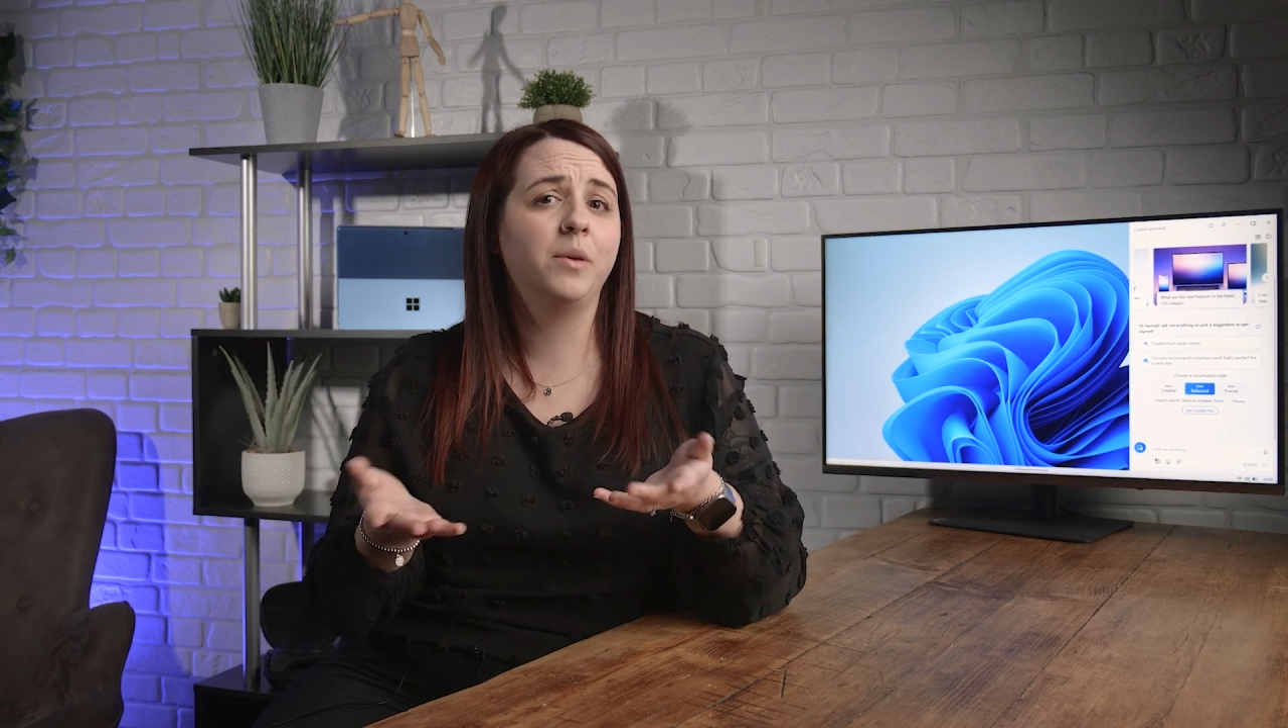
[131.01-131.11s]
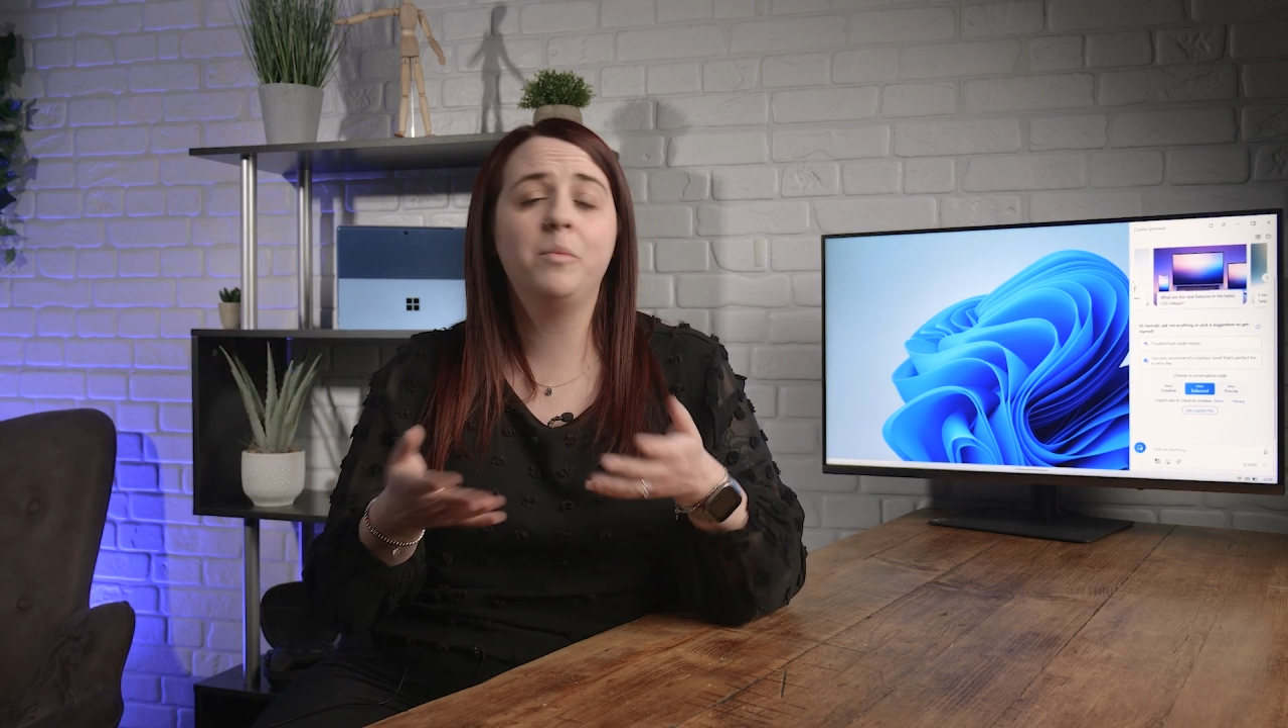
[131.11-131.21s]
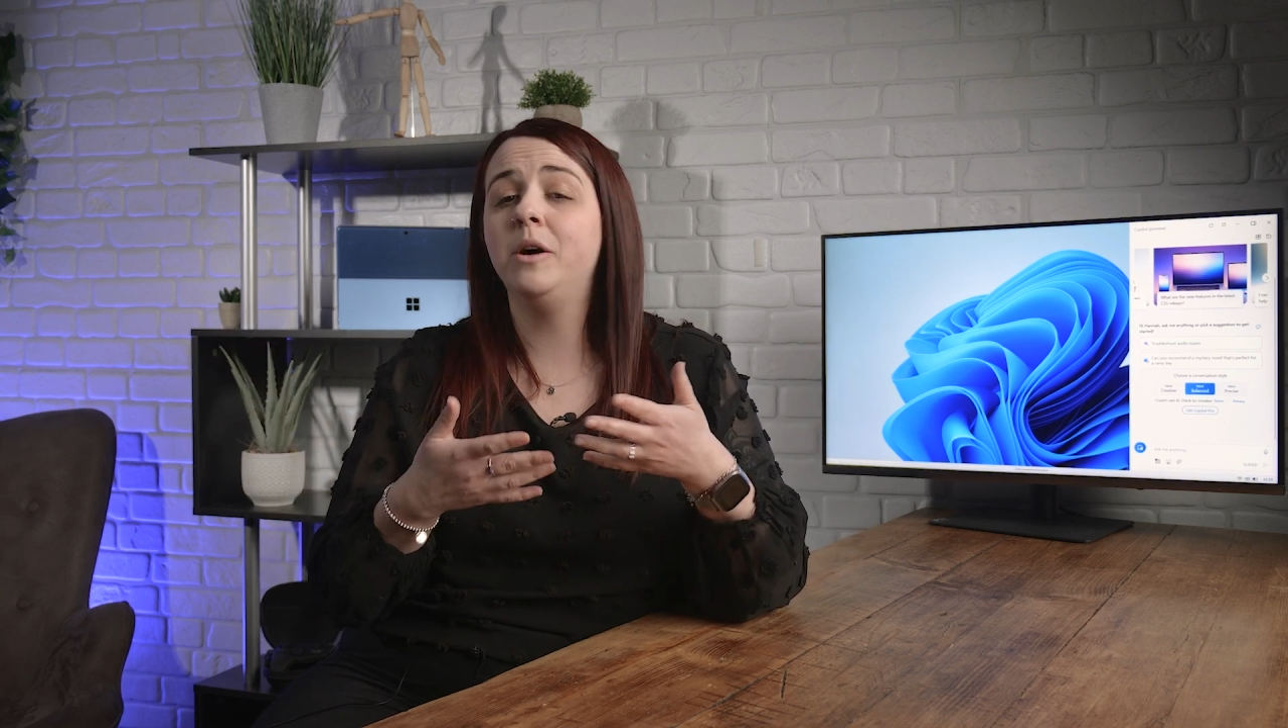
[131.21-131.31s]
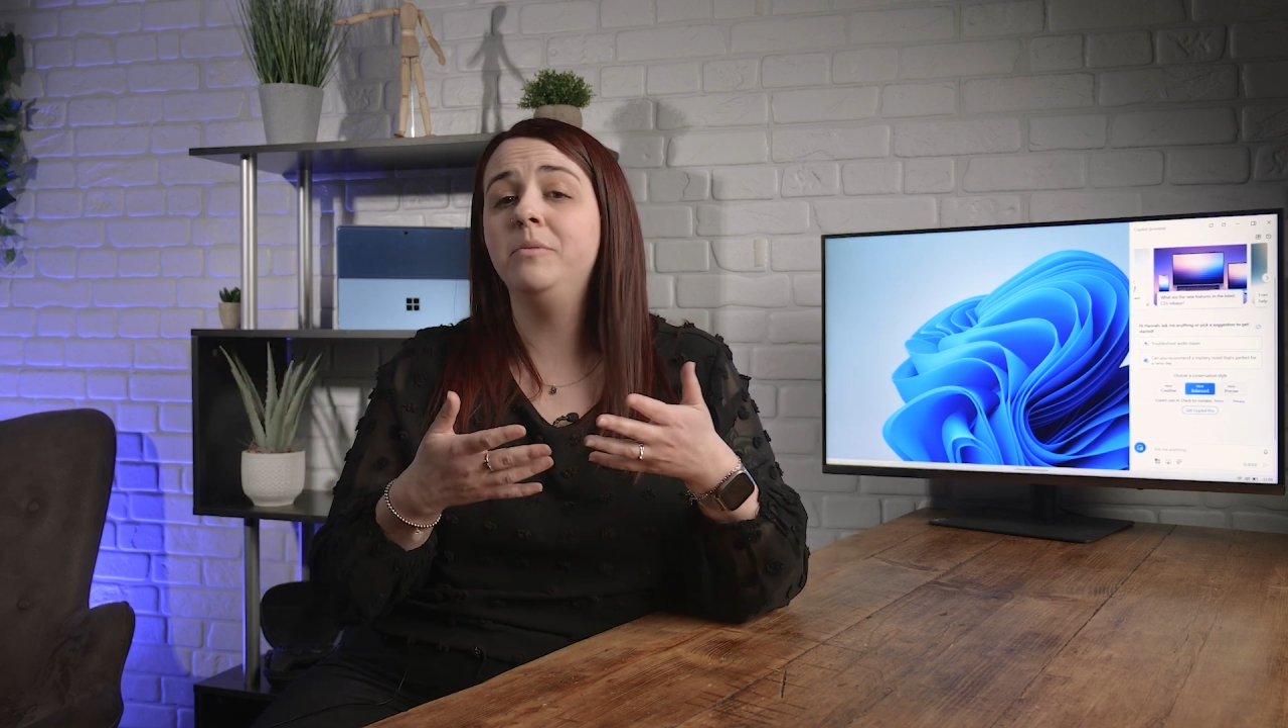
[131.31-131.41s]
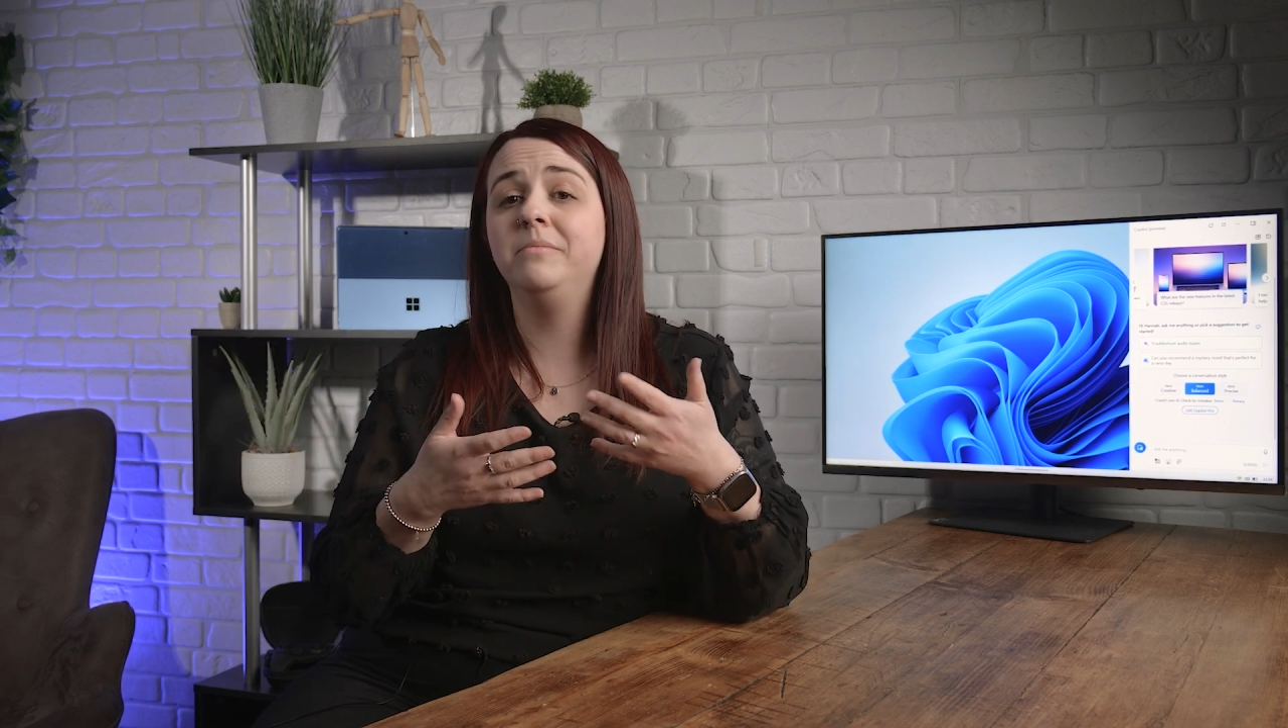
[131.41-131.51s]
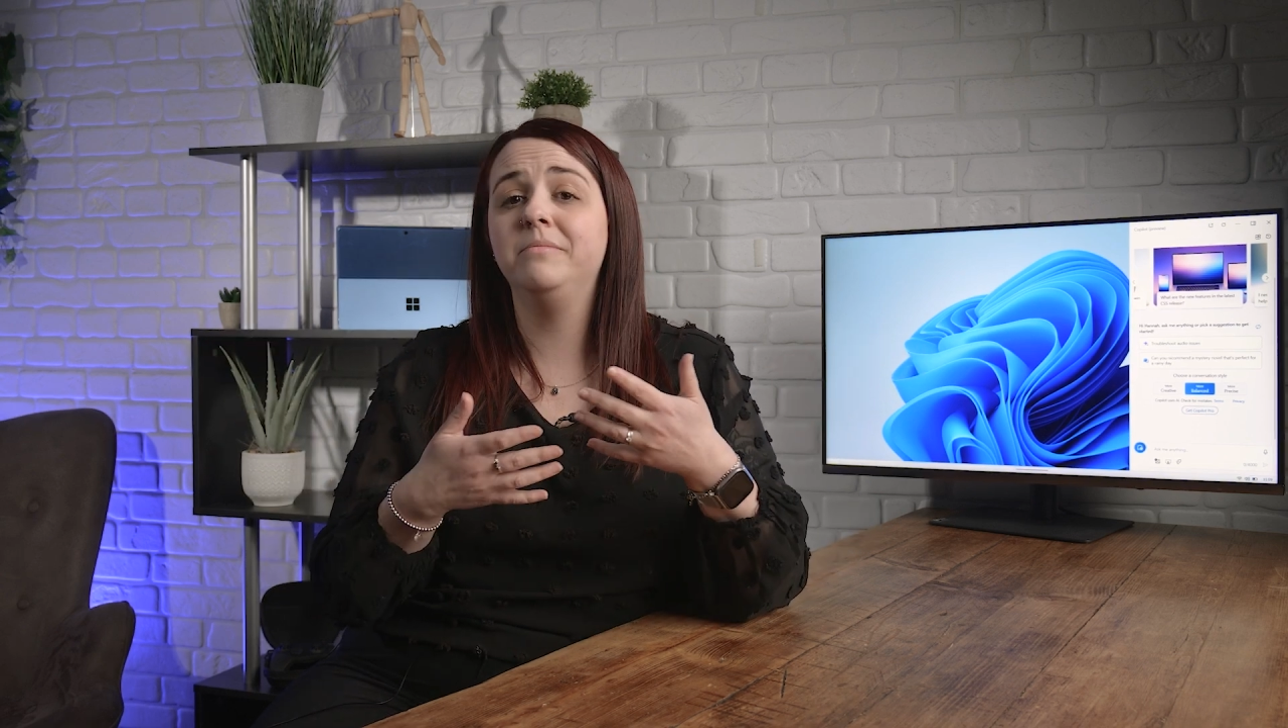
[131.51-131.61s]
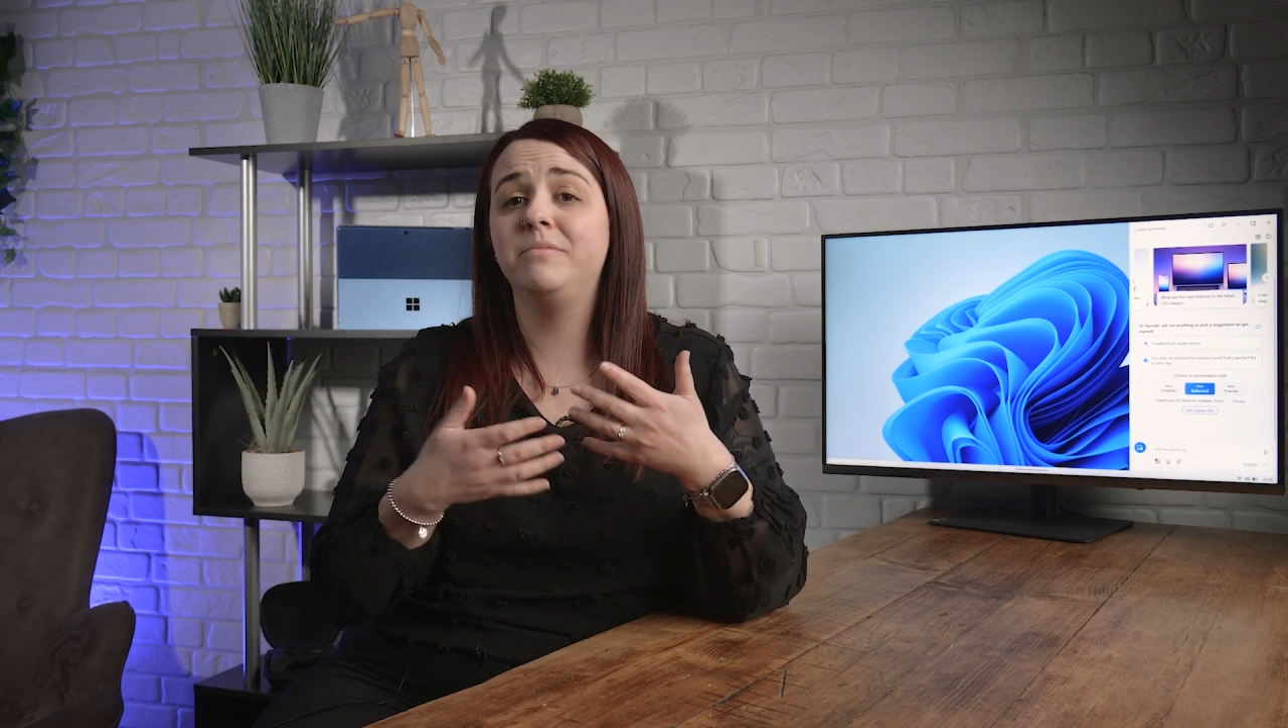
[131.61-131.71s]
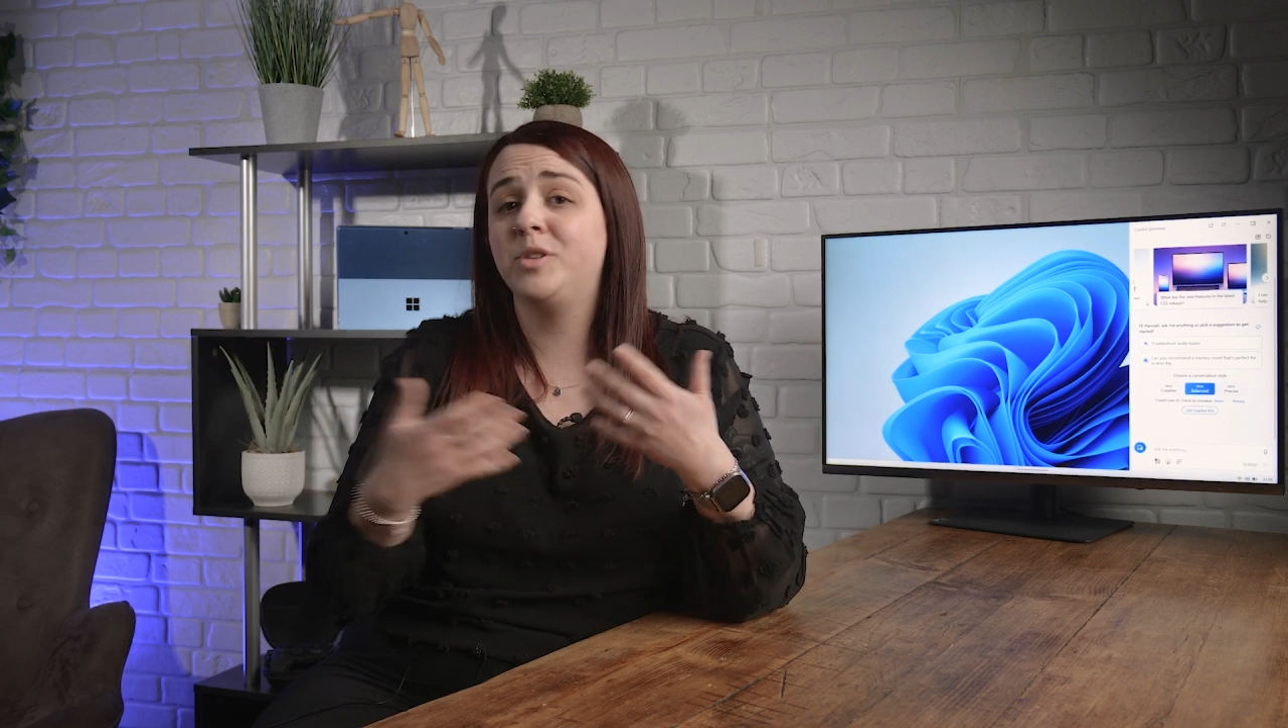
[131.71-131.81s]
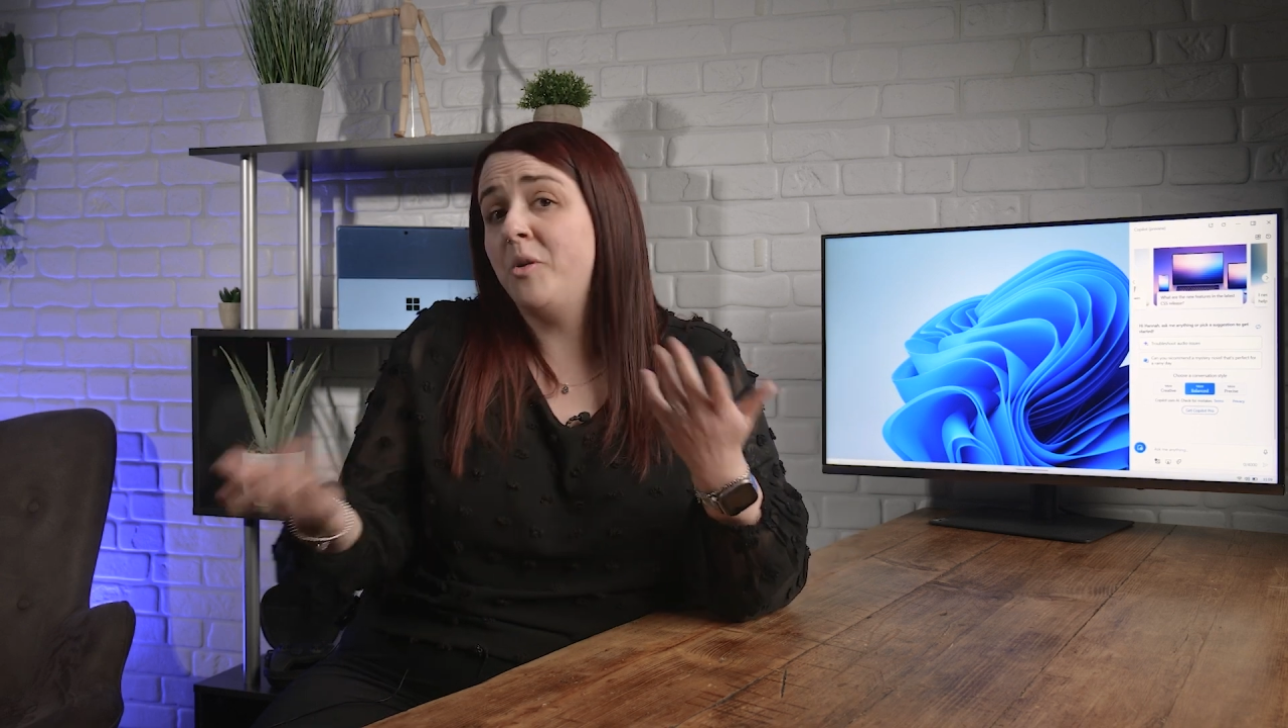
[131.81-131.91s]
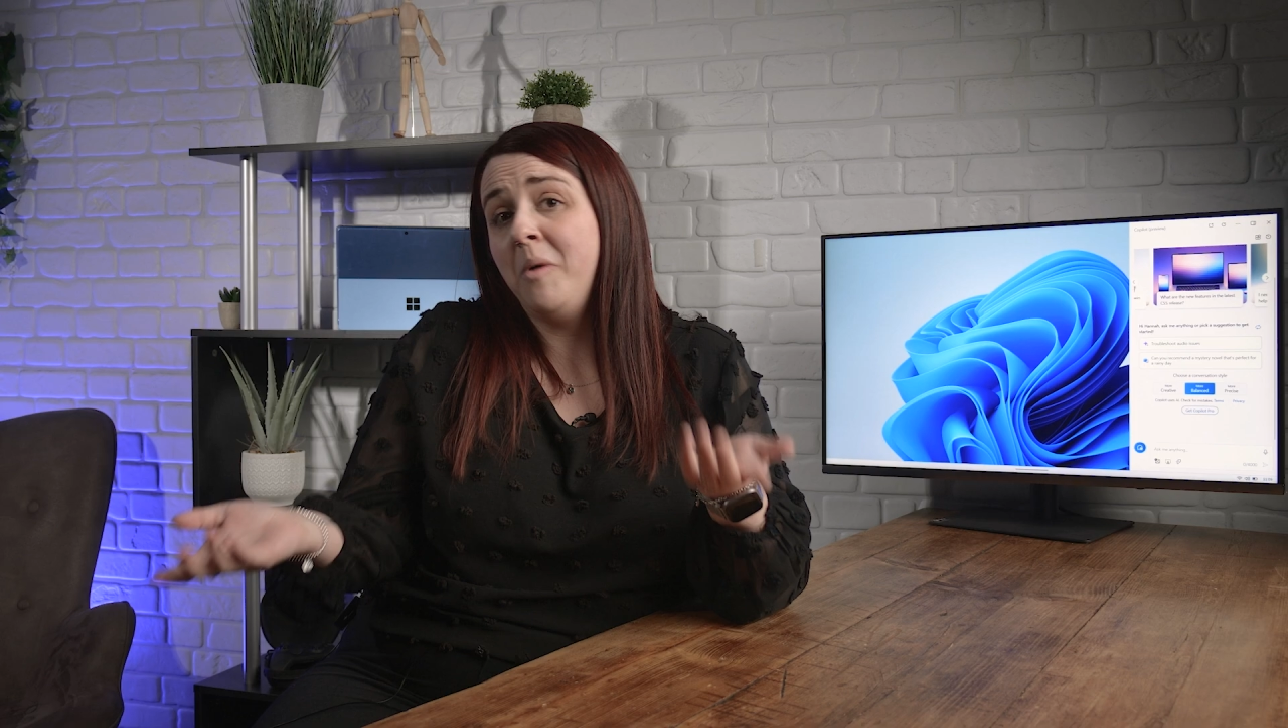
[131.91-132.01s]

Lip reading: Well, don't